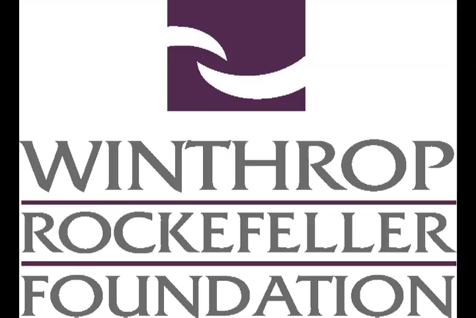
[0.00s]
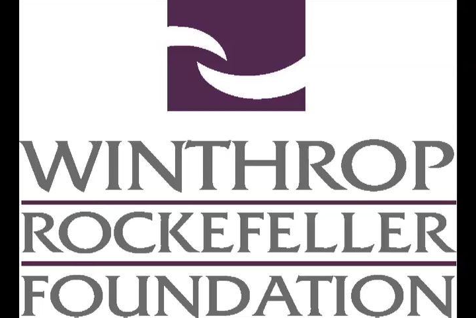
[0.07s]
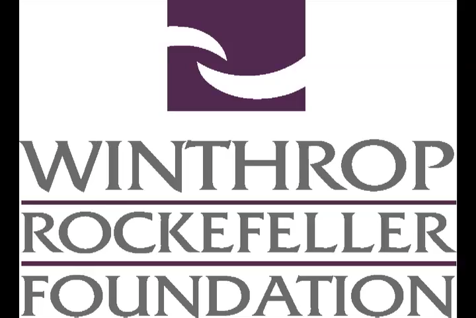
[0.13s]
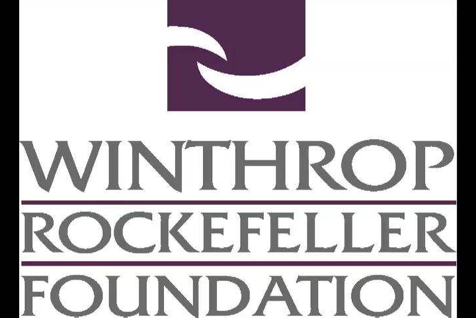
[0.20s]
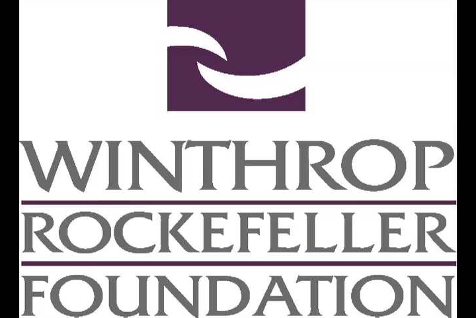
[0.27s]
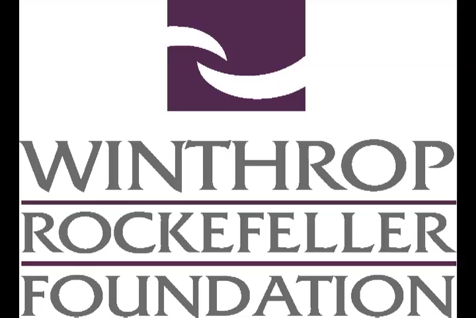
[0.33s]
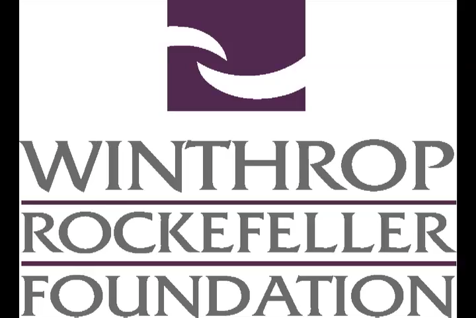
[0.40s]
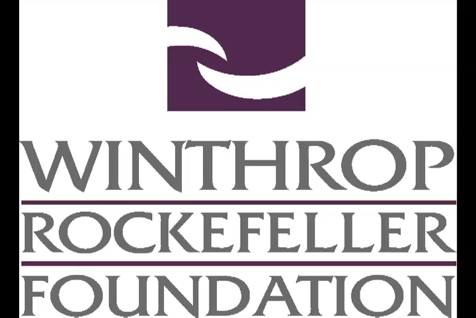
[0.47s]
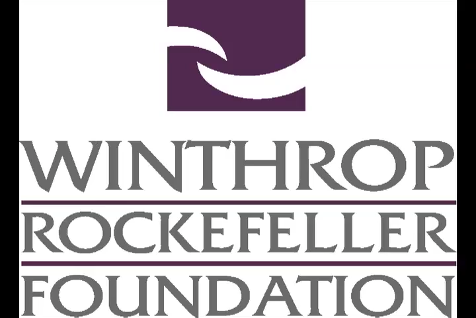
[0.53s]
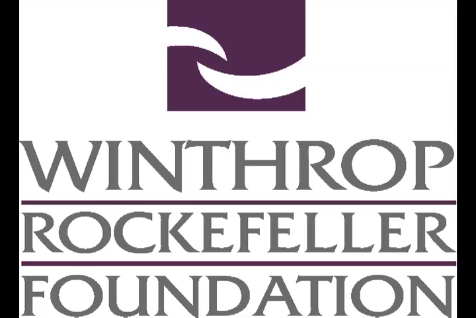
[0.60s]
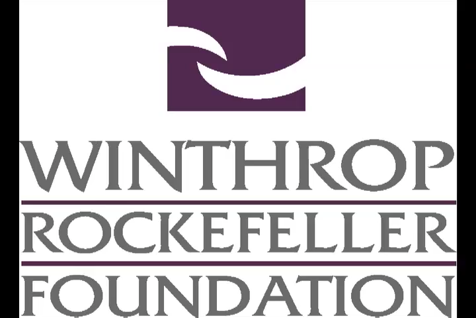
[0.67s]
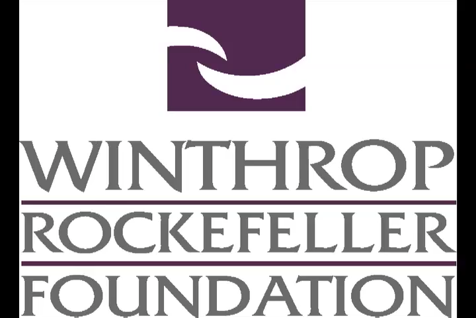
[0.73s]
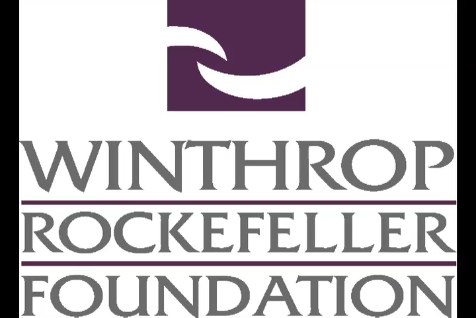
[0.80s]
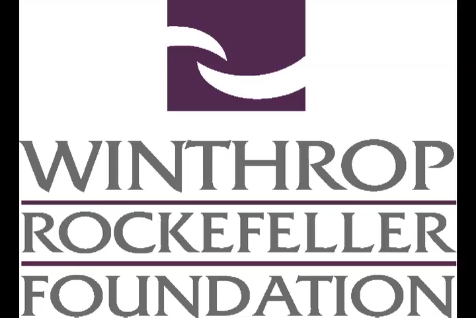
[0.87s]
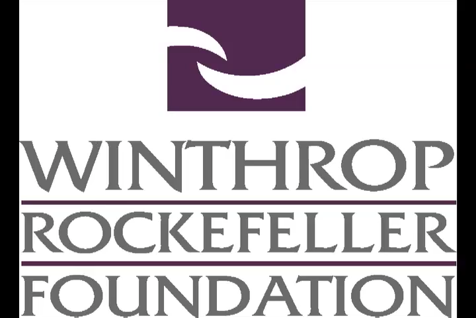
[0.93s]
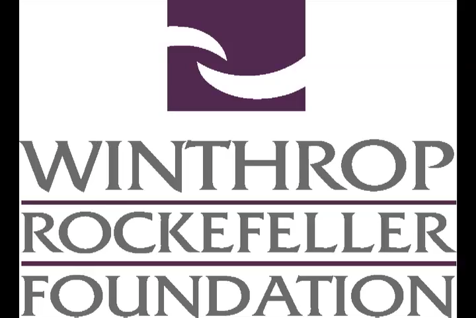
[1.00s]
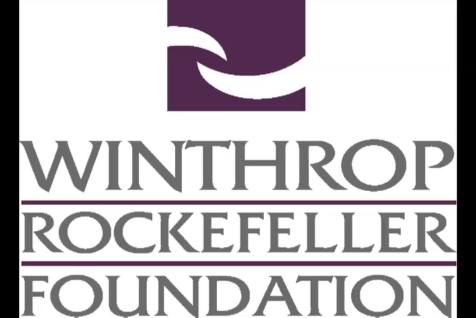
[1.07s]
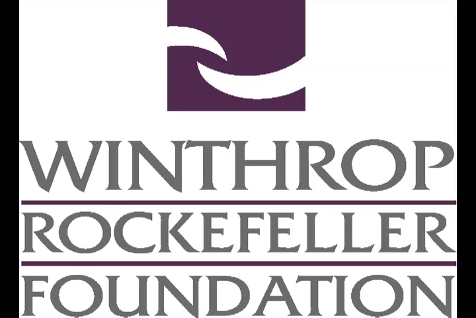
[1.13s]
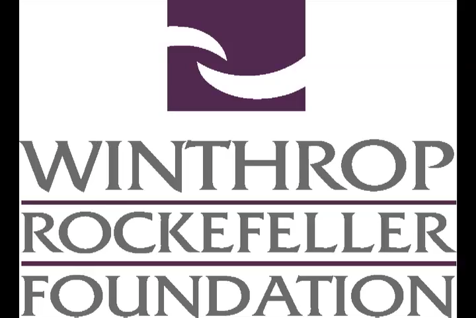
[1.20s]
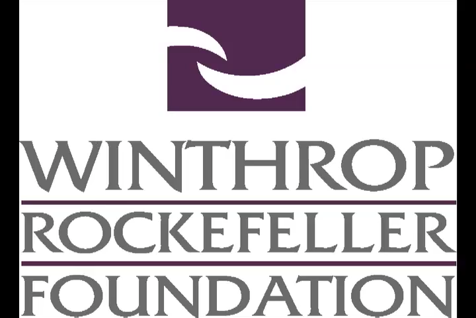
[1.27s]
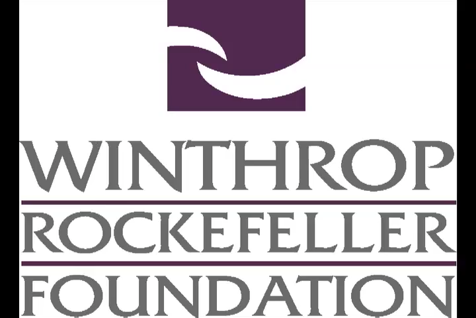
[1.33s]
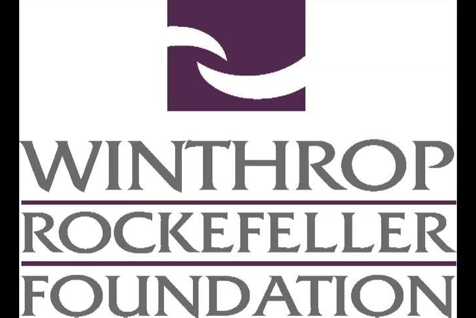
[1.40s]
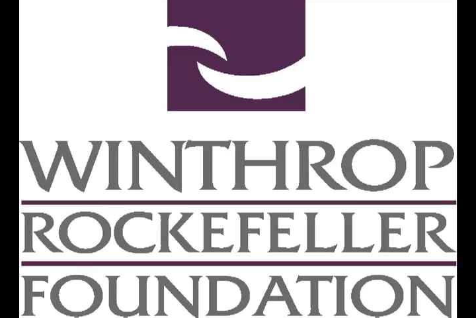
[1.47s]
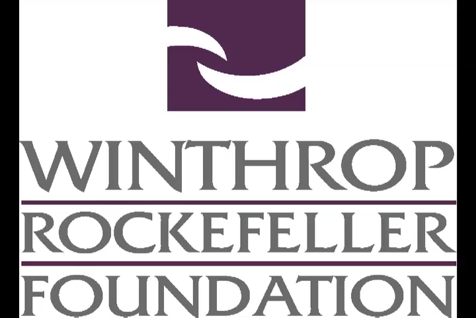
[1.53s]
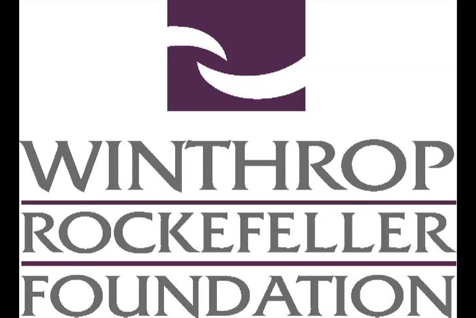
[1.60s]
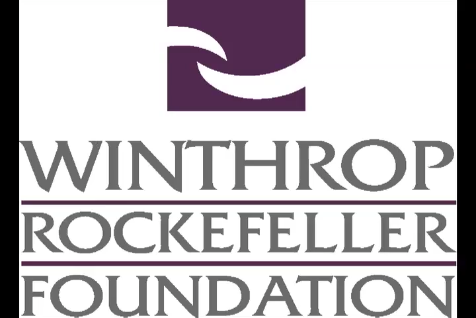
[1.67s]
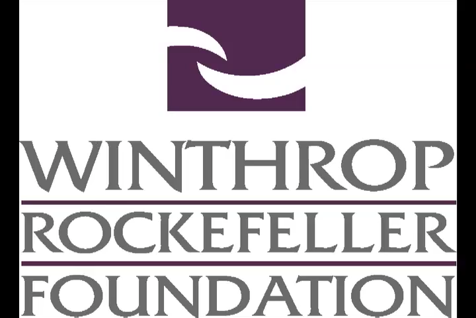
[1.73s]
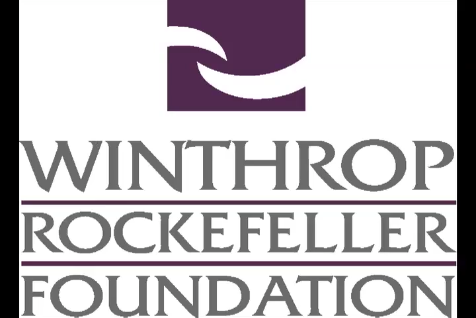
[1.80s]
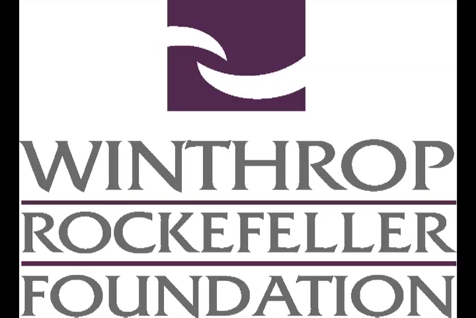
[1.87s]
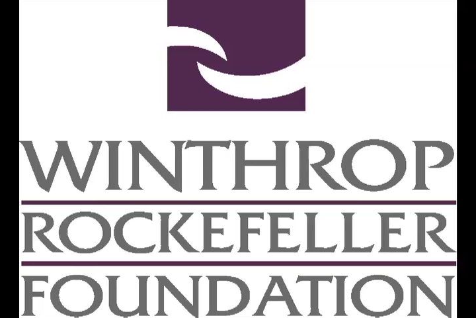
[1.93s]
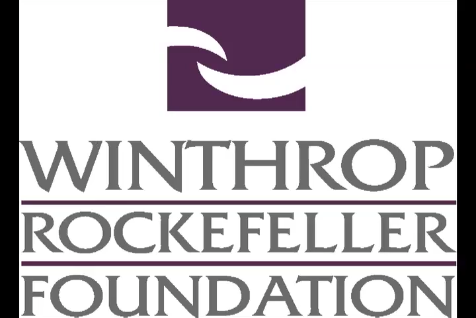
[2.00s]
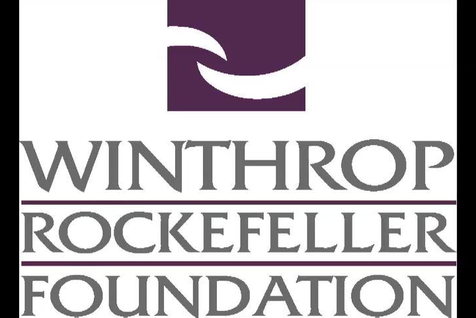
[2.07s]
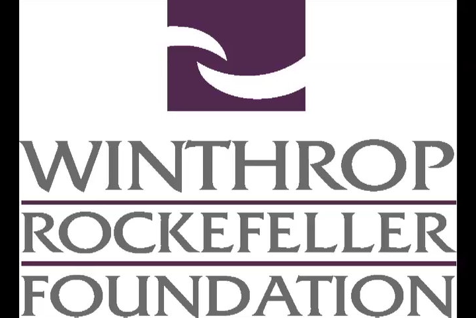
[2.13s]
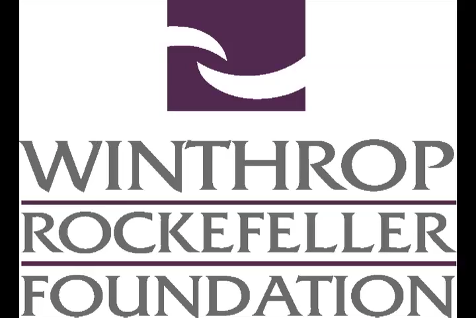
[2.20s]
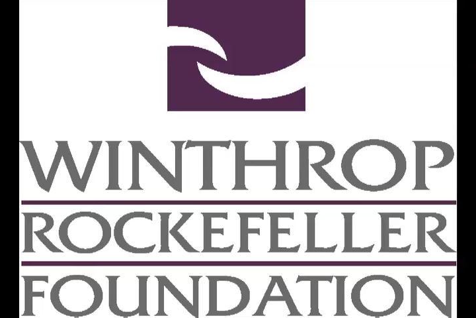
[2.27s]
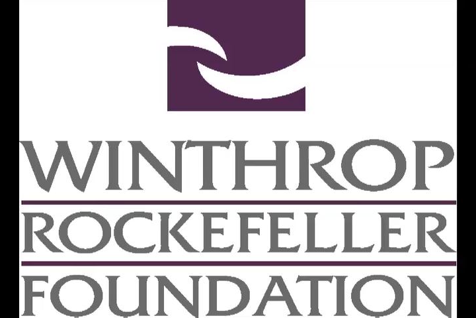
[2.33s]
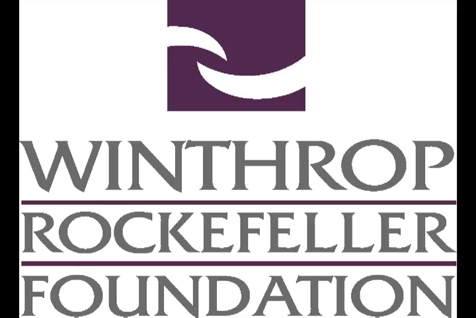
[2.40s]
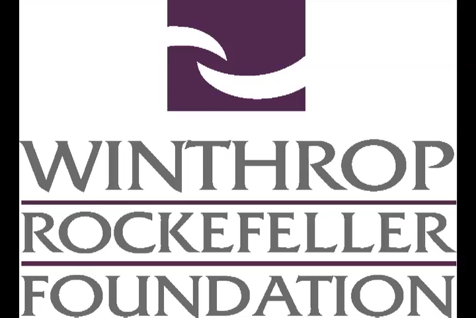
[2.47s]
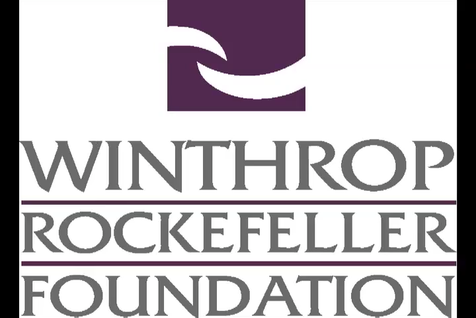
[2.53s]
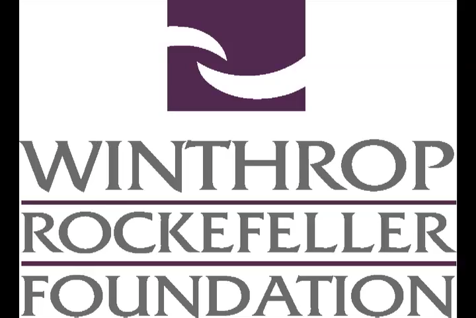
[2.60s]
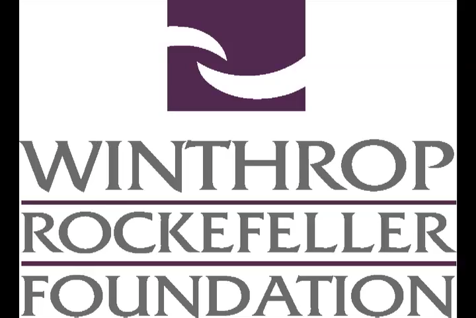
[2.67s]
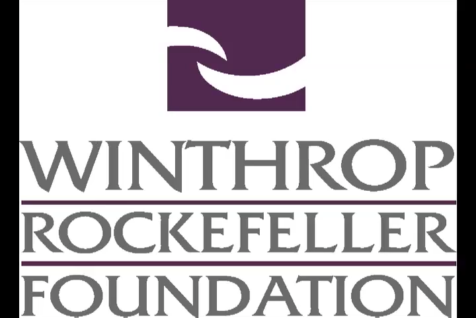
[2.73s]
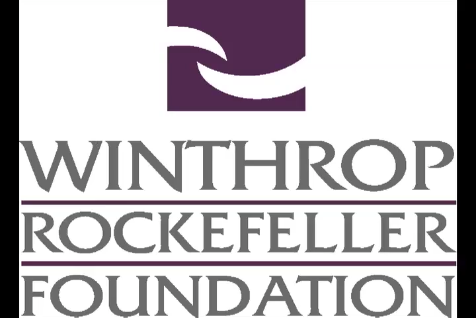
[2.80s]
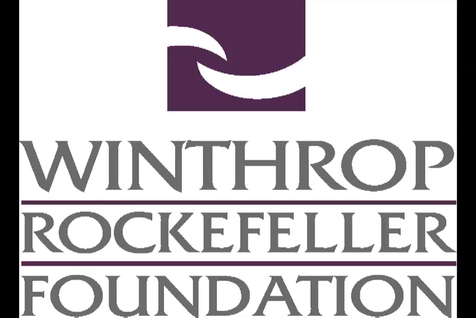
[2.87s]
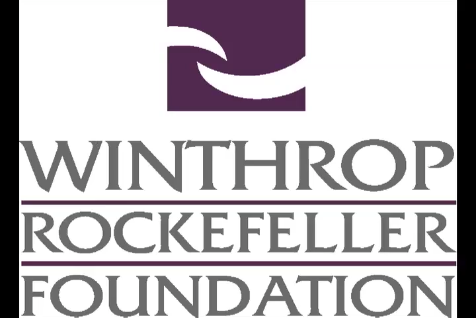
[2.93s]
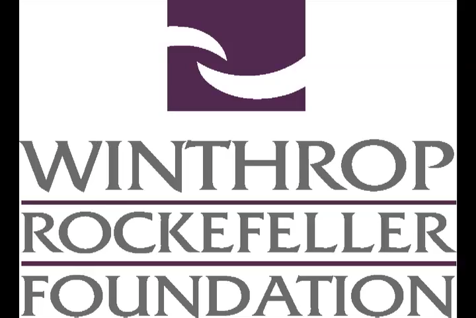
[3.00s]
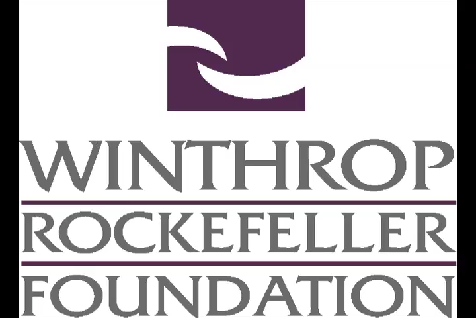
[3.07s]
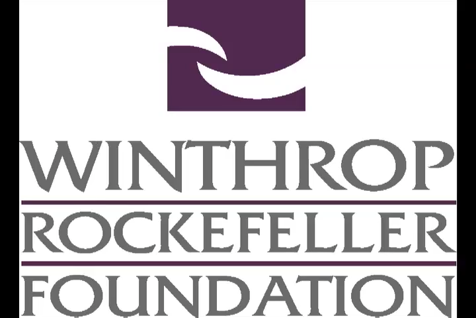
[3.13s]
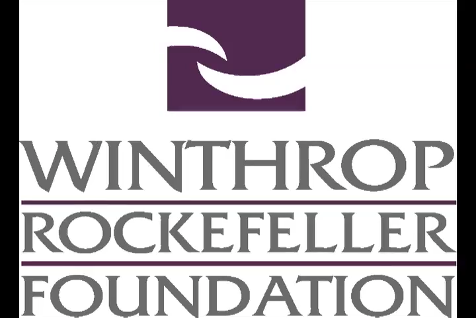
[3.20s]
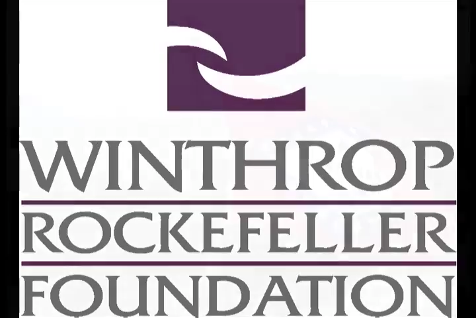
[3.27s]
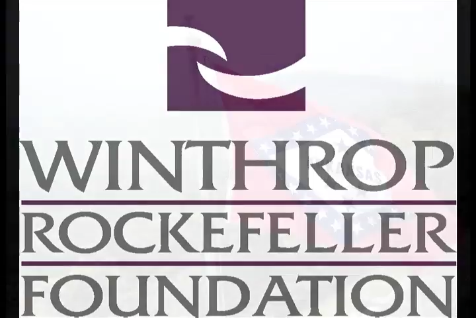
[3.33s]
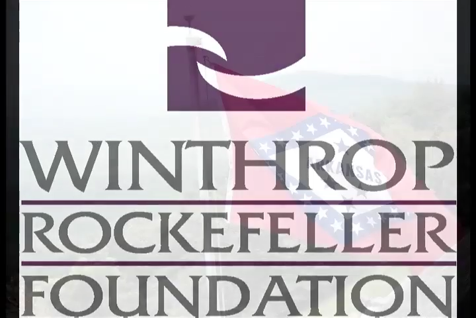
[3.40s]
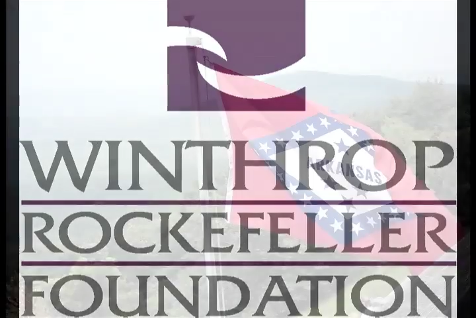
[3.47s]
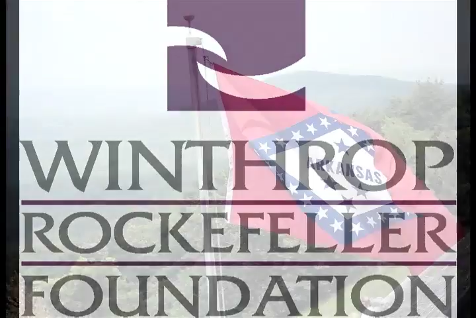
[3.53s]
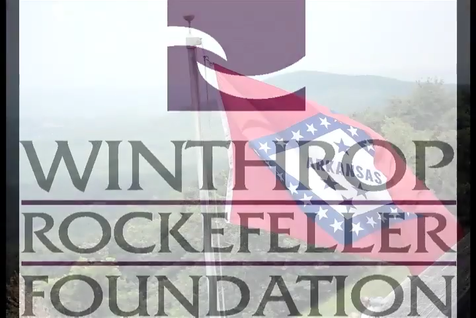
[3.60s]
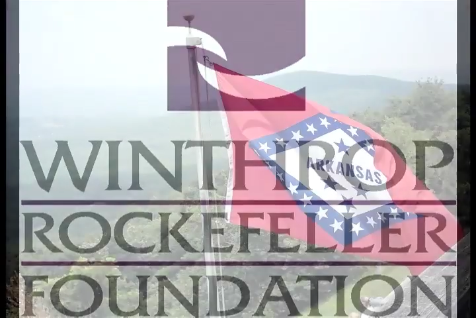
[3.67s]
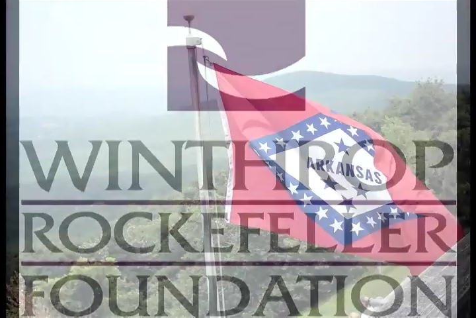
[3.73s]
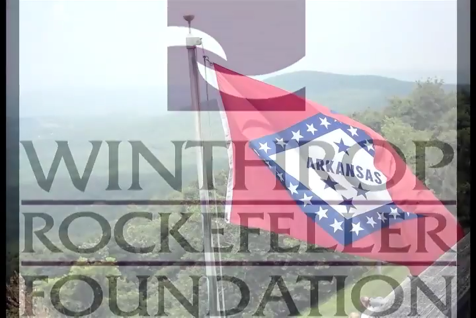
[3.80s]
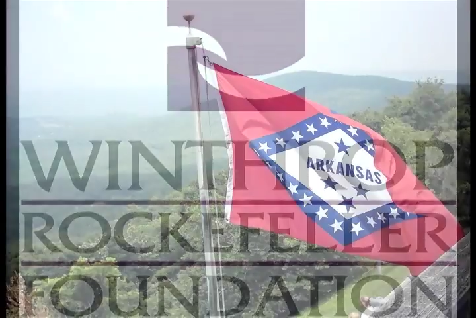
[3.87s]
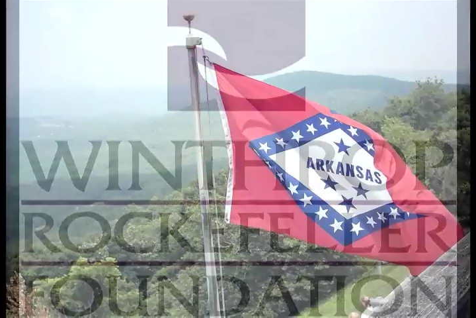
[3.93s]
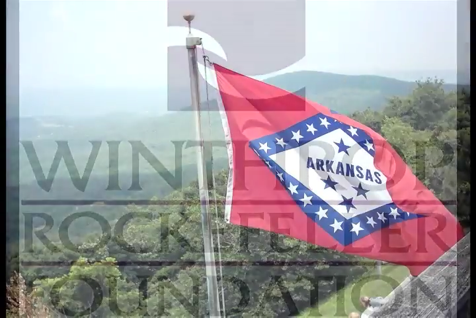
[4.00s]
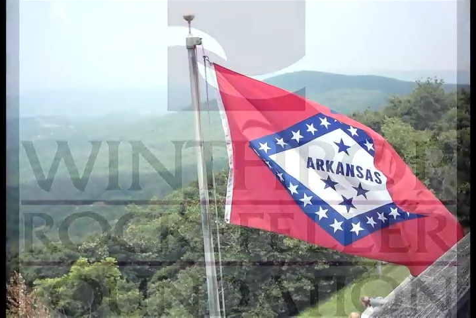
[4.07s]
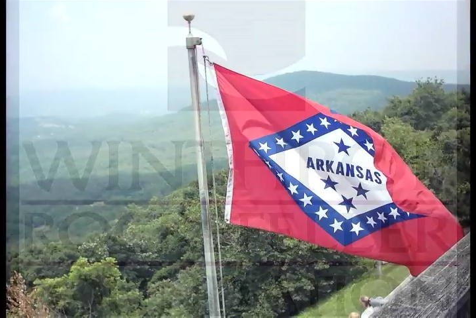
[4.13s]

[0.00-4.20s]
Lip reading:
Nobody's mouth can be seen.